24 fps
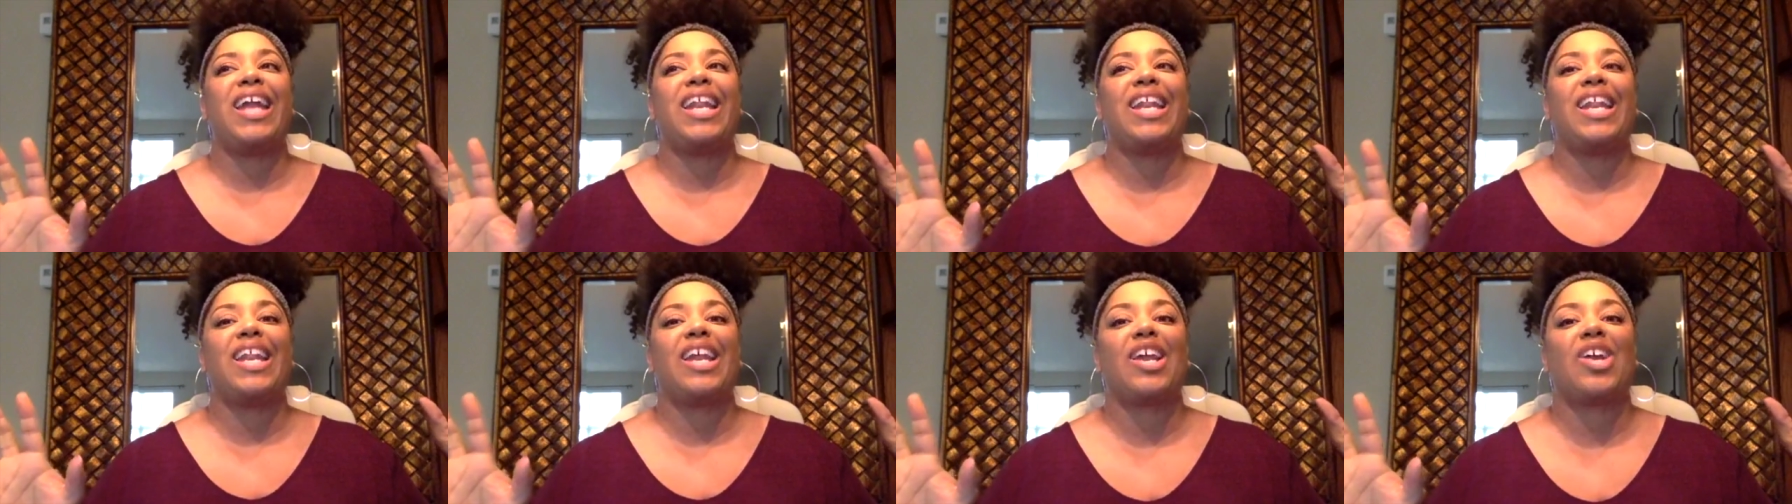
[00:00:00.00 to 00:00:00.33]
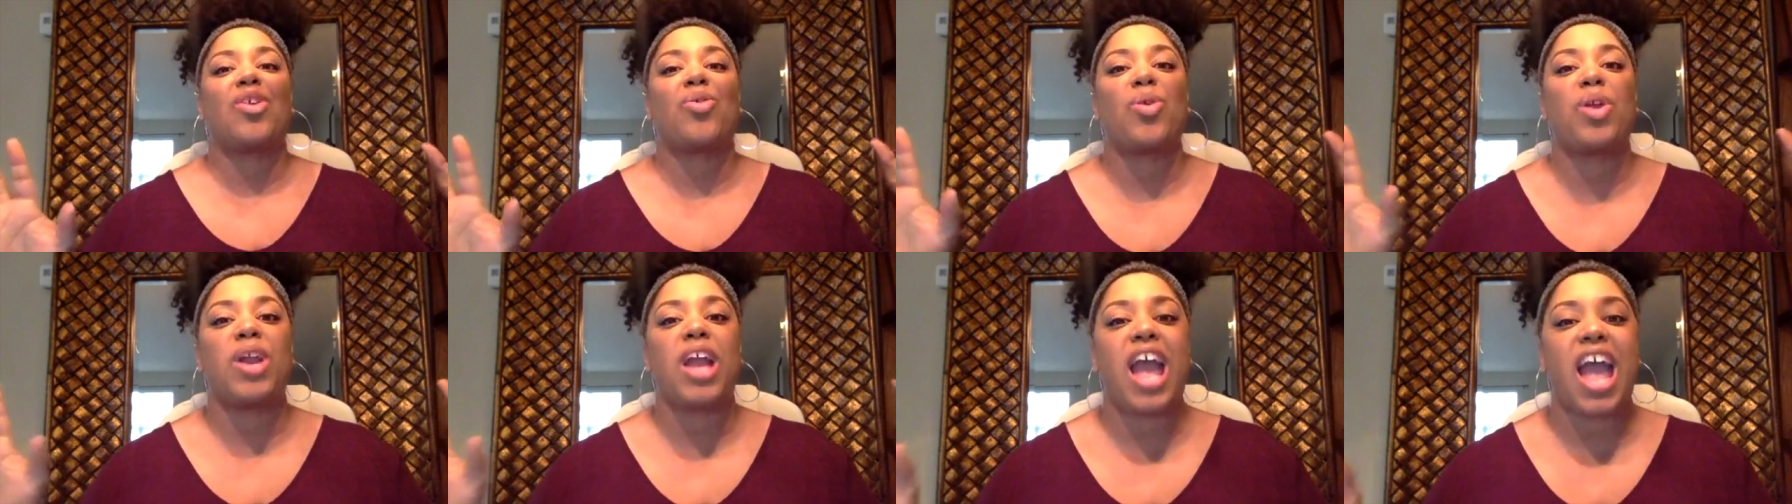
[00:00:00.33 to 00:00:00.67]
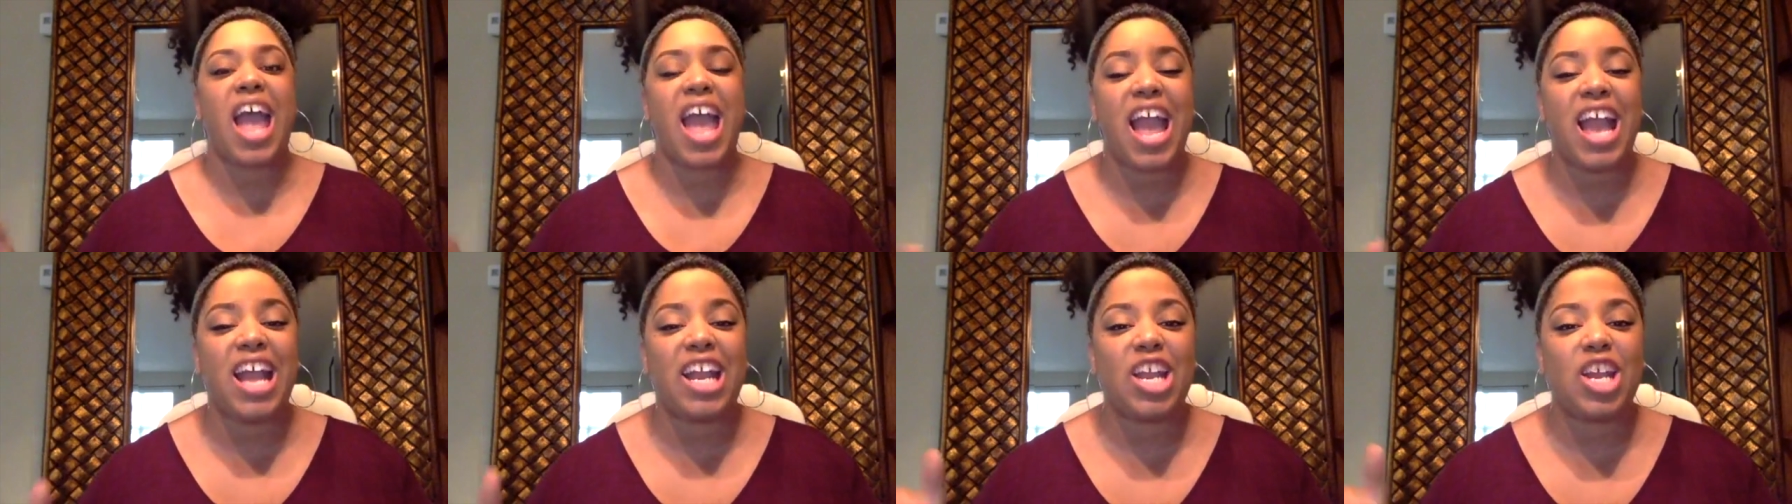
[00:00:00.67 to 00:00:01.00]

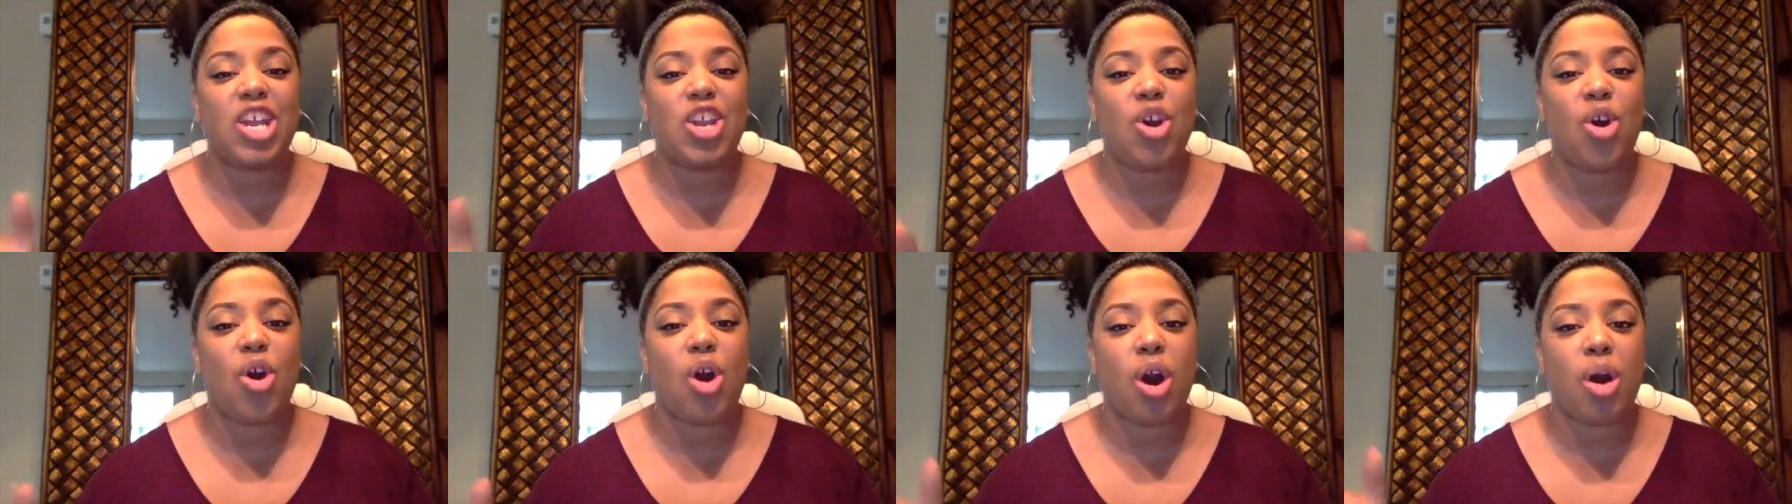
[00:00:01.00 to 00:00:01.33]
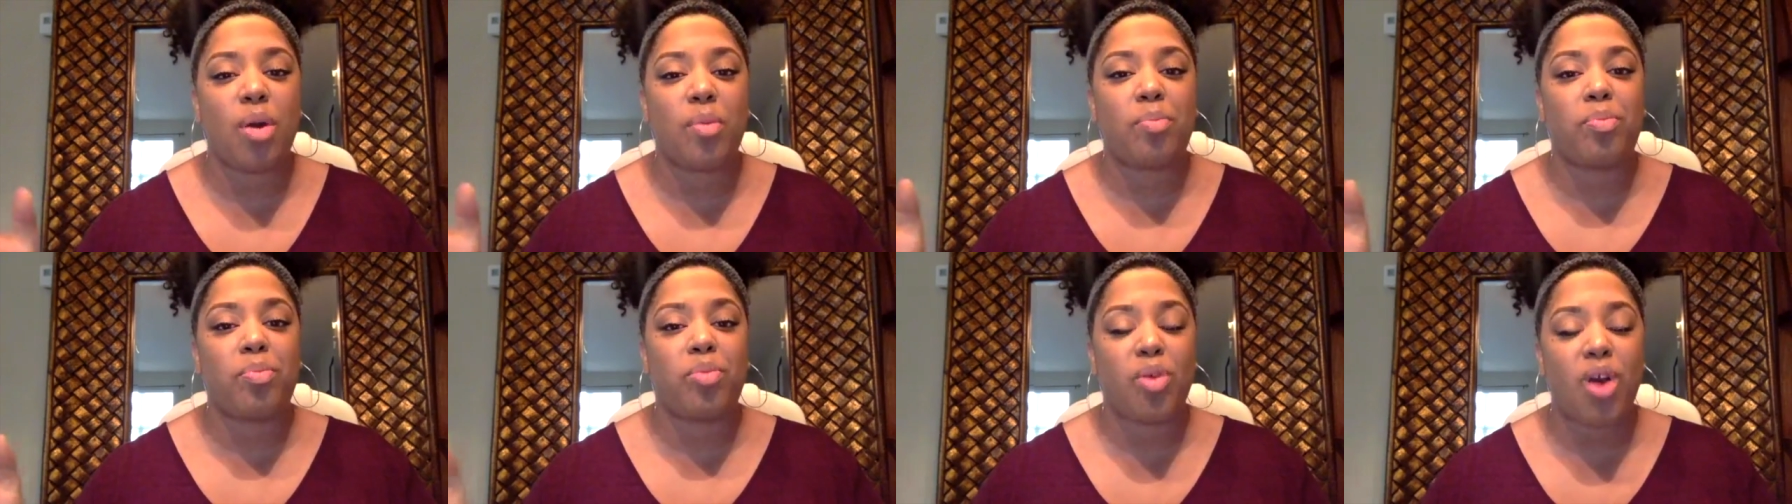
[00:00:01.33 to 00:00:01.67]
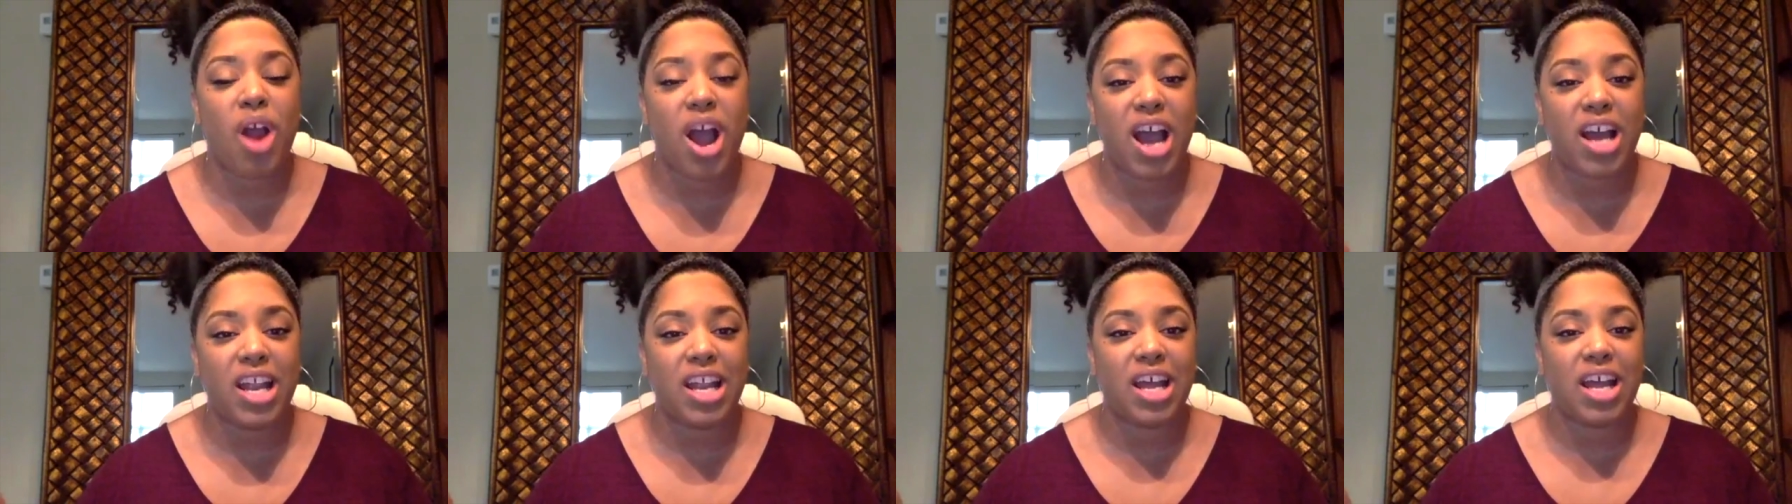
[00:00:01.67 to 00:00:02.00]
create your
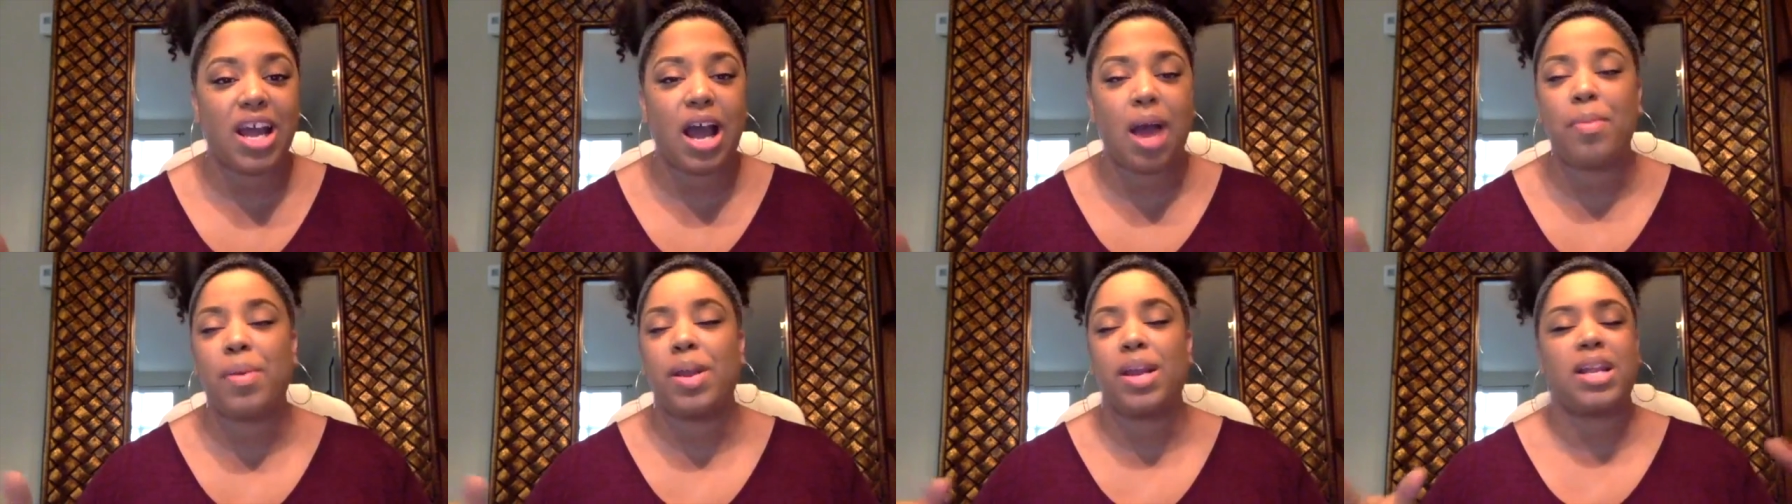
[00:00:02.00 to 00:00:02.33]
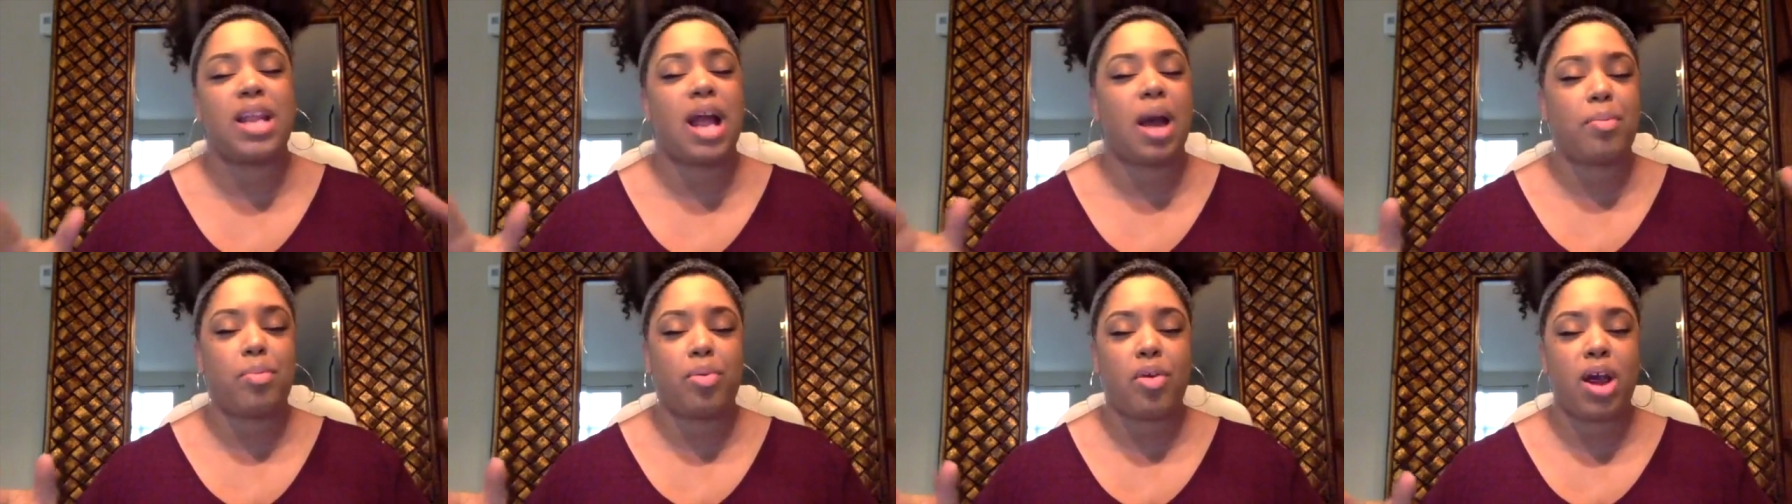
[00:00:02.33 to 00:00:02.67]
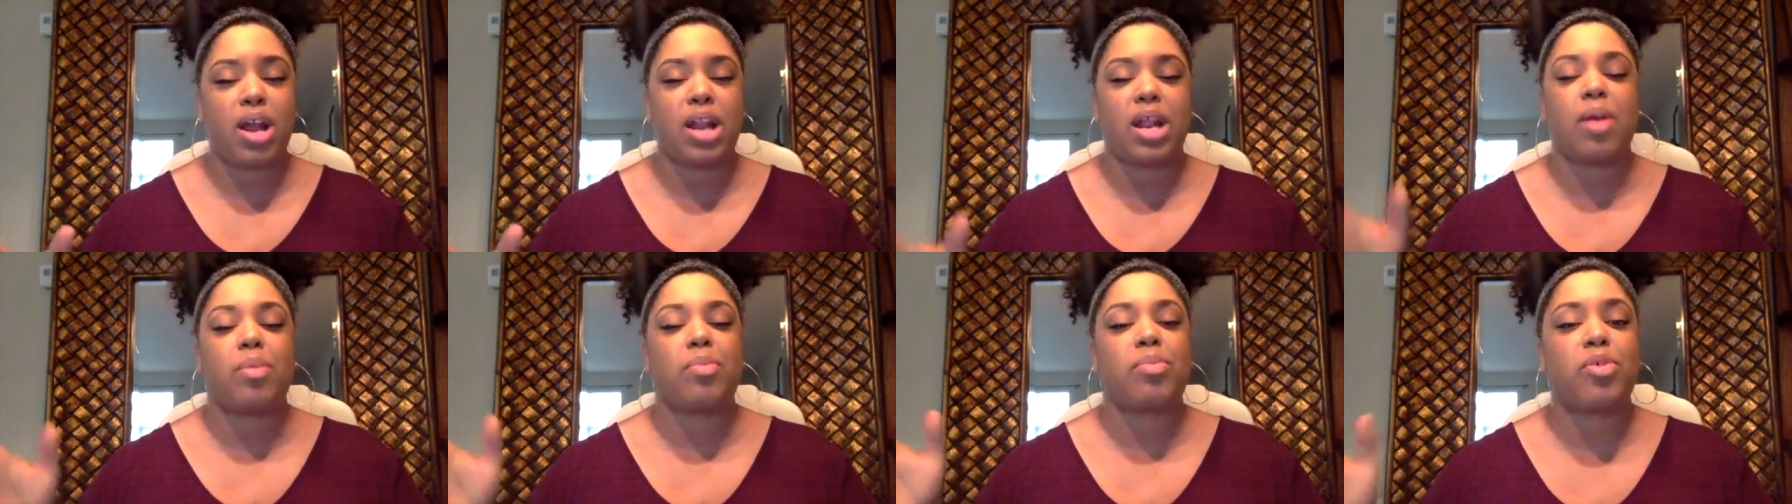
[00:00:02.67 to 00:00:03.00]
product. I mean, not
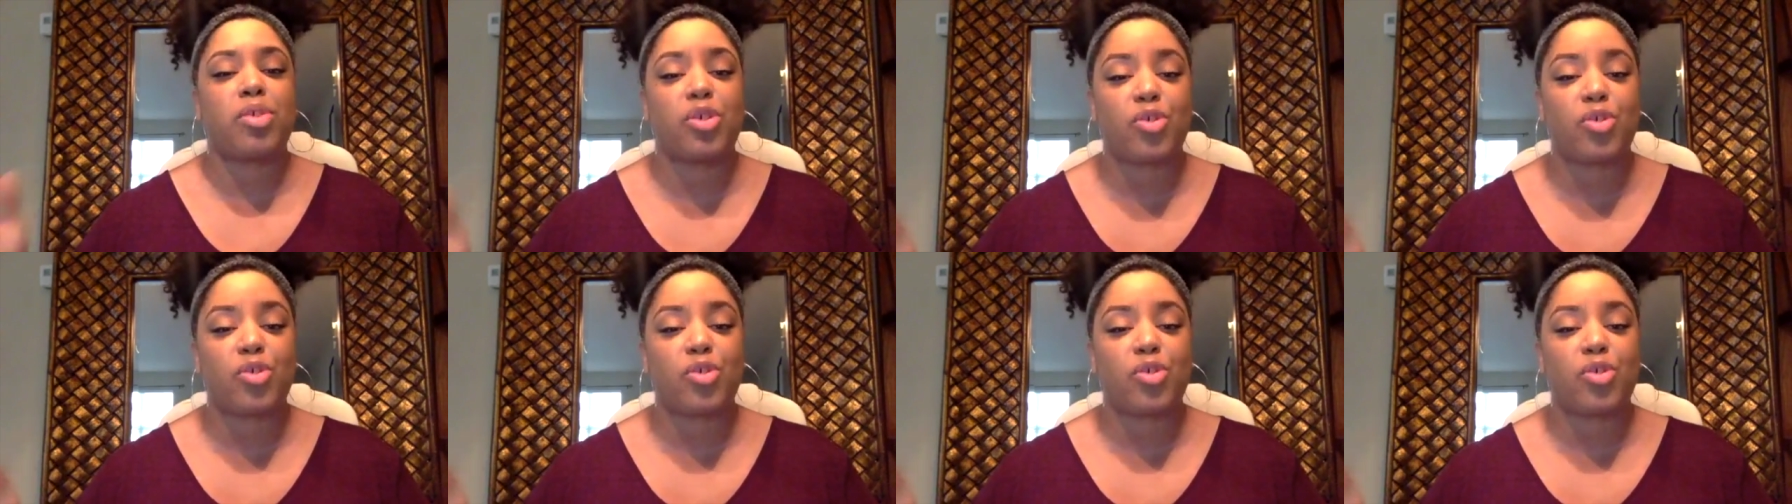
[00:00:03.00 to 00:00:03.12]
product.